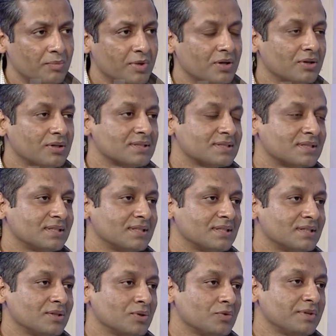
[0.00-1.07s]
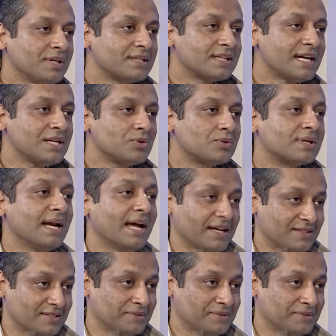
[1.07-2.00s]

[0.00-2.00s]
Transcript: because you know we are trying to relax